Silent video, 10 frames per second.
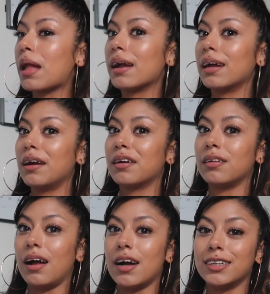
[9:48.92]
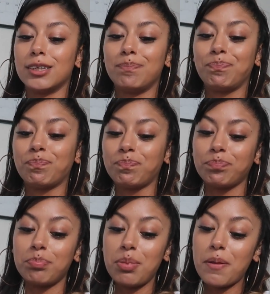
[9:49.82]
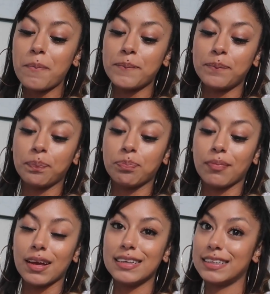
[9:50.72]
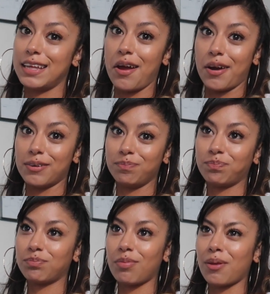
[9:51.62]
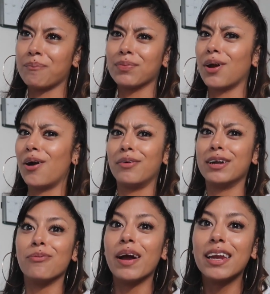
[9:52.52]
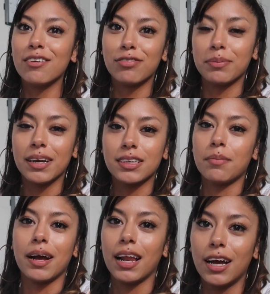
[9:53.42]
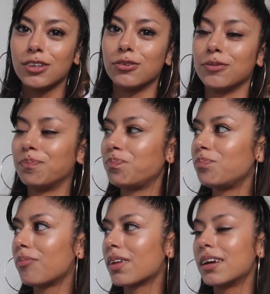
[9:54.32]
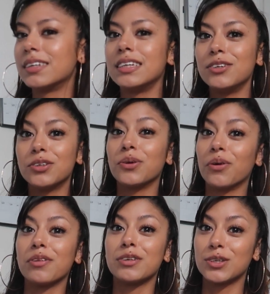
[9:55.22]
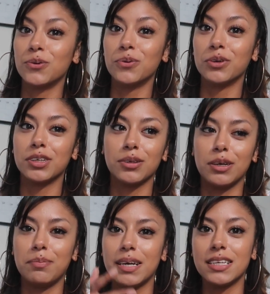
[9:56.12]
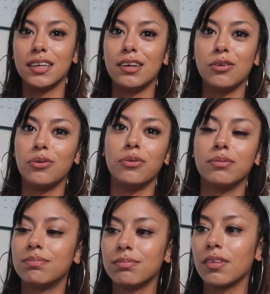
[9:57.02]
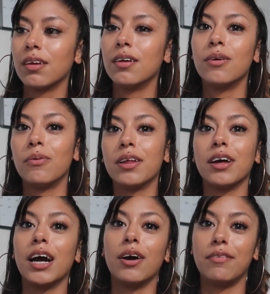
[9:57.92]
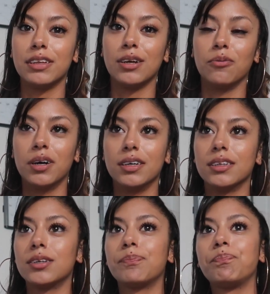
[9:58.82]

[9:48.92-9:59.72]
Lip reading: I get out of class. He's there, already waiting for me outside my classroom, because he used to go to the school, so he basically knew where the hell everything was